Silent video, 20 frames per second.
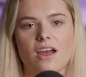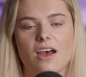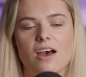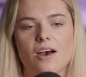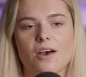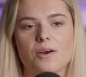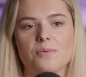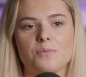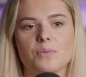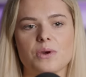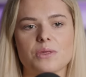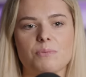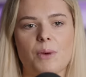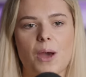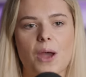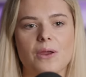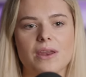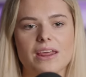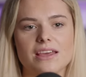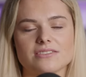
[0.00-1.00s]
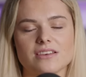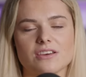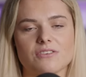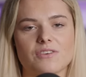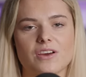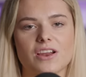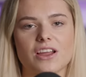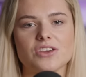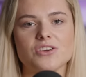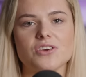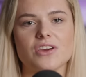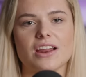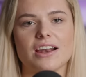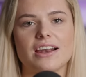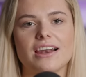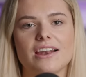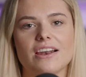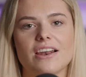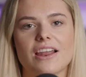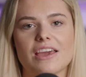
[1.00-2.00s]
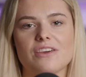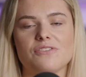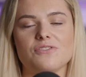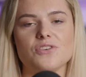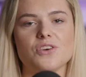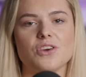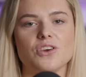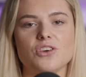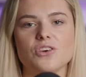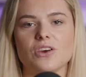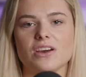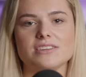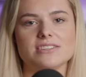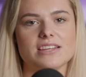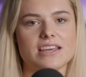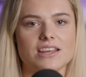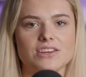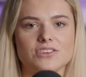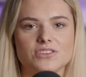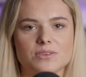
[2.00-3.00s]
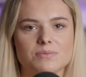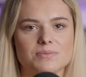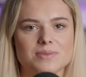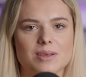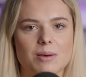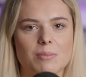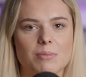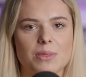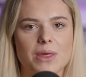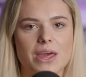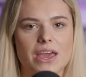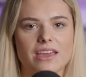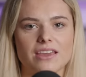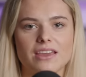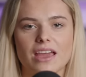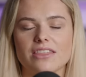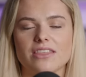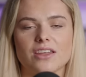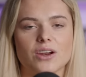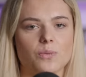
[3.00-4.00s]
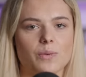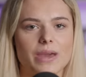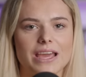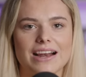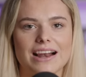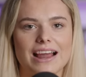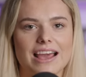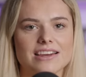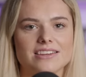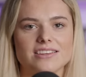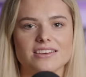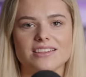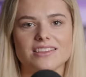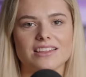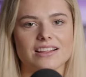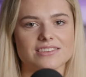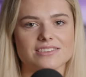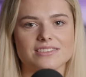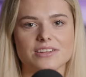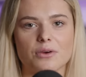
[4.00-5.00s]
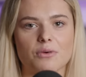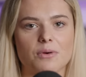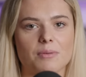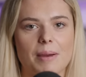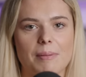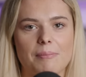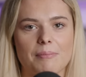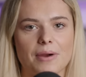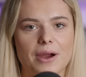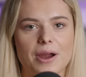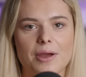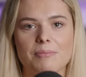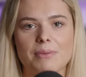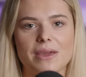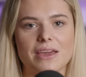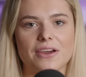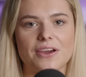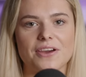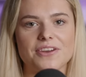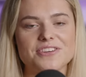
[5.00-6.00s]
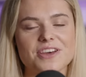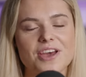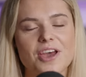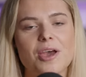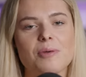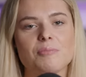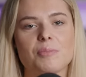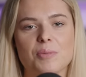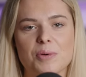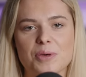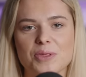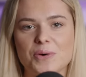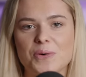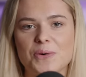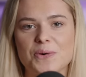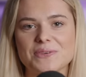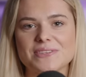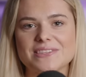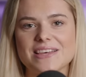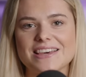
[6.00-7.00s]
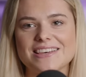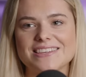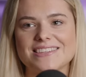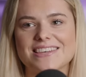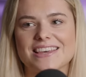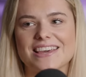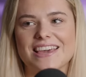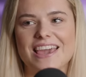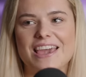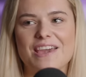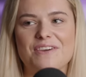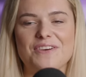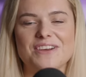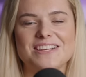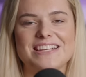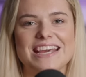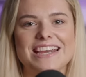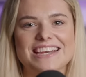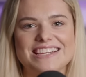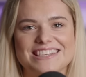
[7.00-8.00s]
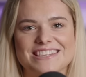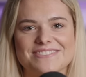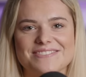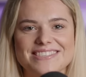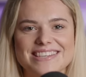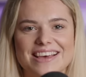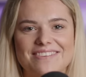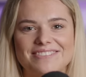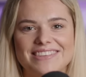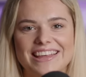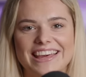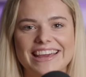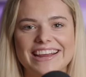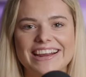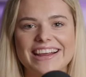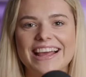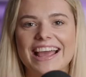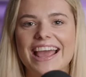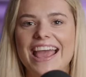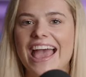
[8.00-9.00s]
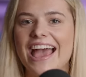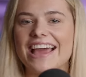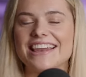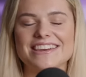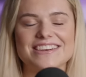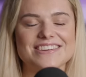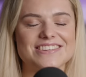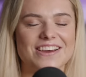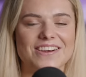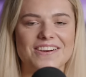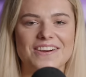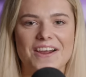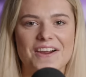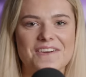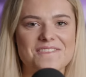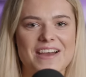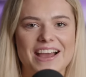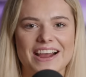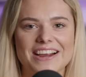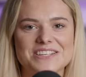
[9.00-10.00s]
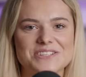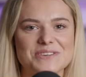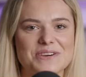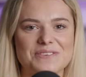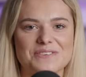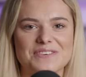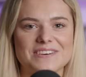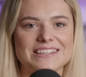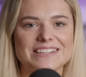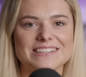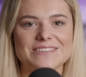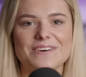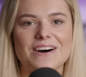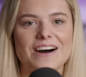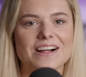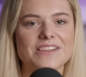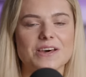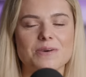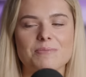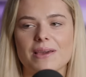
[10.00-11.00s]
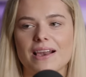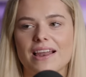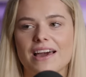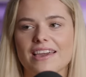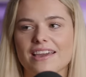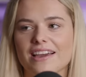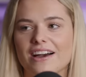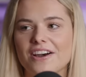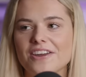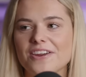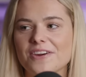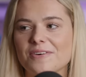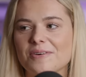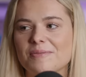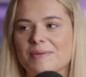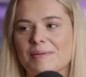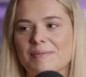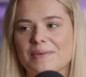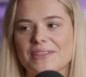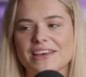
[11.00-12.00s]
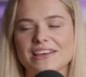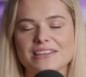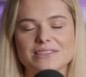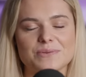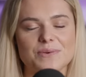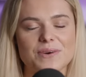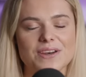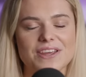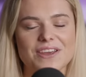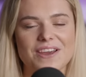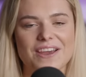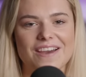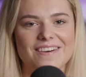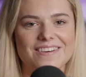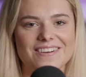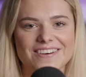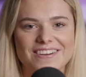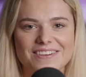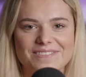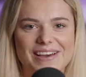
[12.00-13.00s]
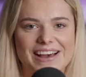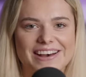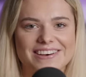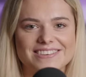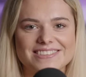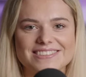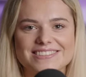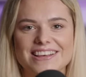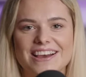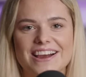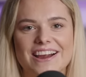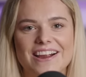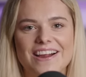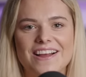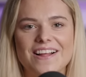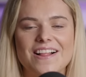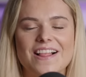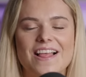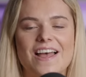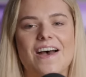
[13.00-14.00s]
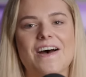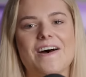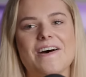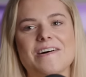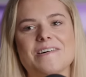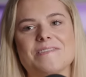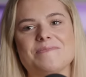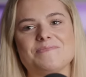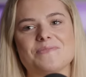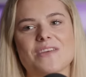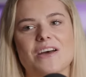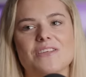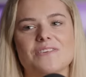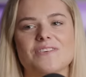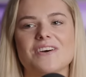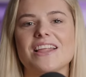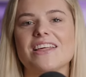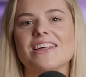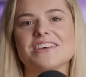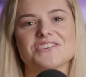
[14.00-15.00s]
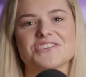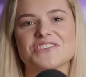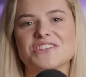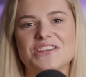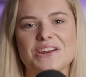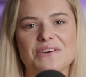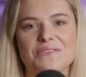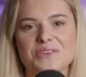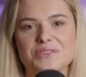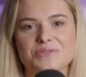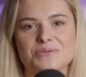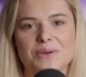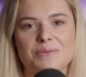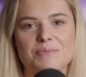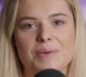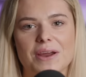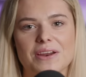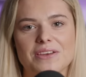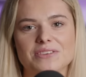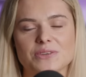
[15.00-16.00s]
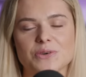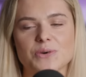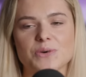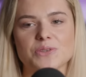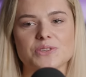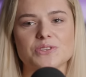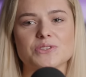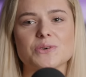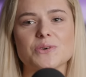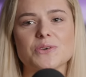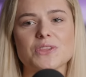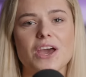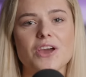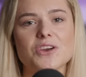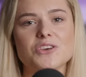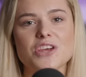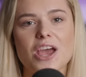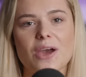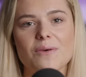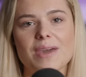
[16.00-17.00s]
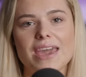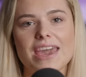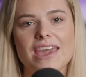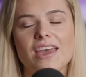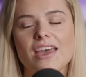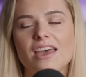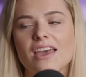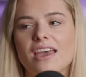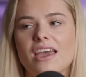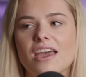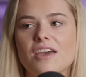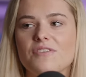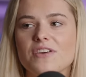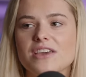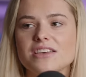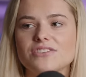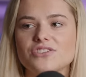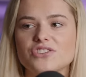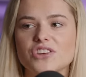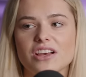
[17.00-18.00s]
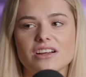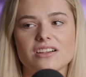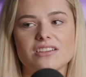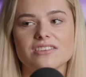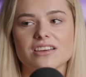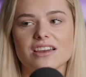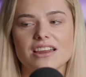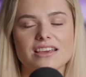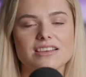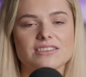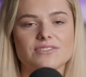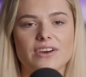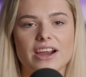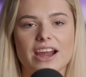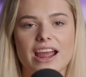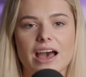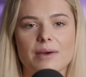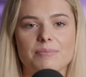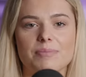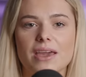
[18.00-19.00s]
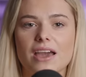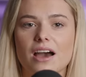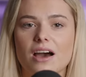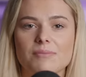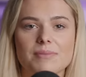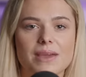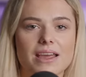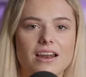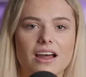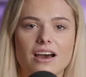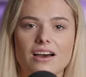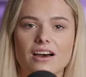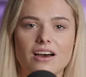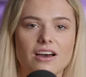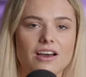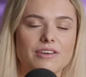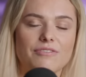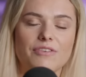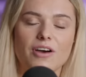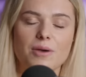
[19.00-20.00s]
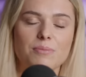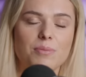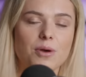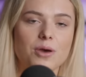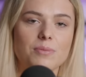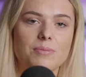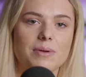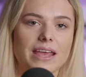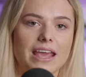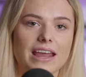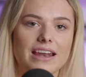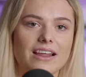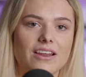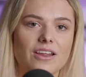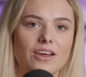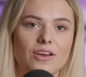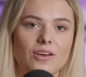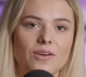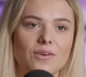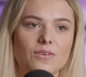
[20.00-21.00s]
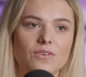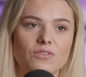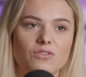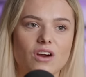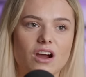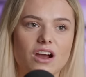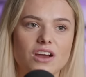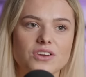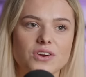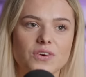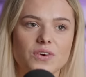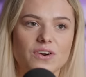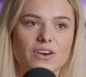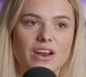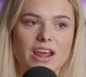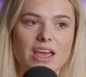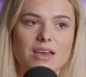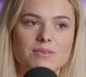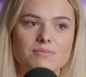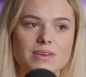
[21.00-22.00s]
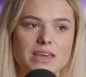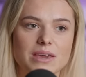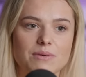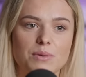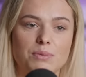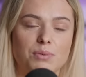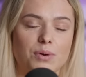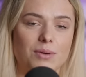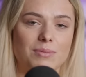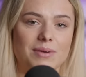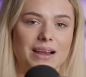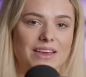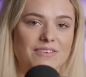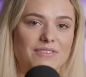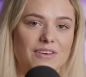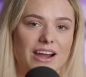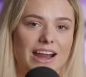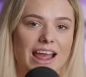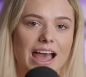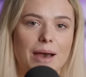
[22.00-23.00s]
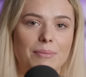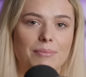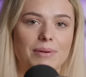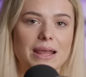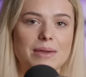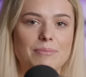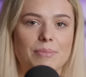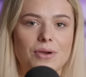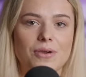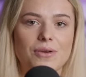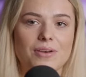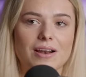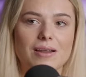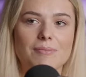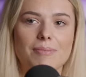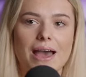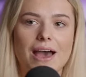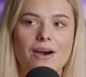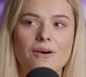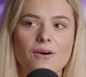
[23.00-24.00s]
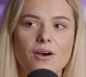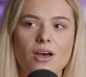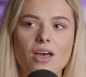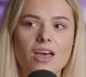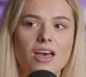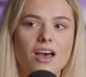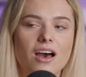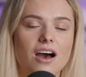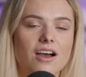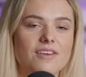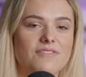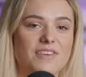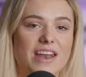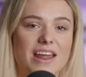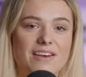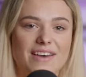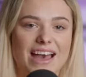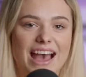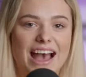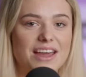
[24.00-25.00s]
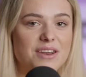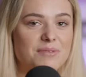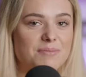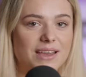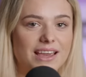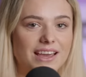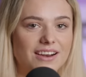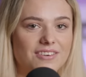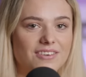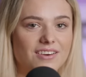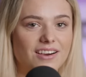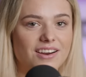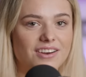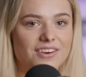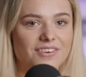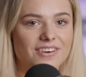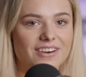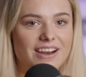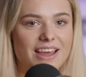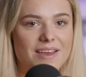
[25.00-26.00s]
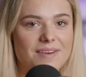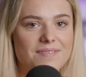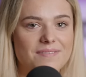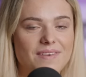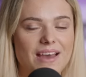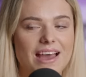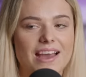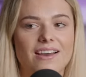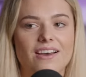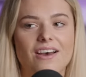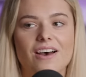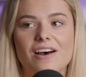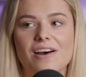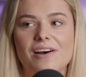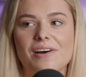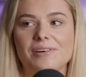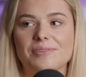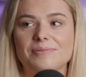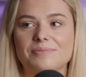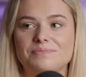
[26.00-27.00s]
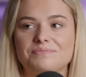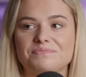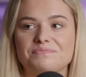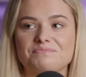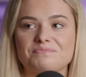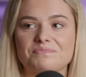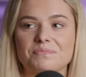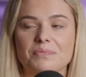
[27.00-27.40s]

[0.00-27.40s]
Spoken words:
With ponies, I feel like you can, if you can teach them something and then a week later they'll still remember it and be good. But with horses, if you teach them something and you don't go back to it for a little while, they'll be like, I don't remember this, what are you going on about? So I feel like that's the difference between ponies and horses. Although Joey, if he's chilled and he's very happy, I mean, if I put a beginner rider on him, he would probably very happily poodle about. I've never had a beginner rider on him,